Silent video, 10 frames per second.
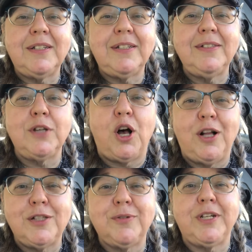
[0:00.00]
is
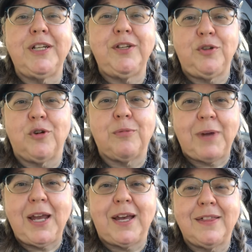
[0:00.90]
altering your
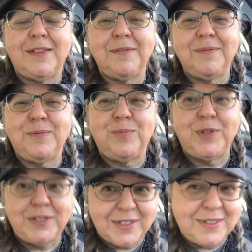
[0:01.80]
path,
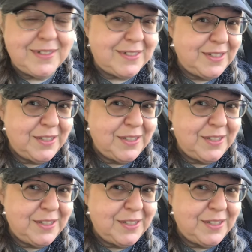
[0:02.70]
which is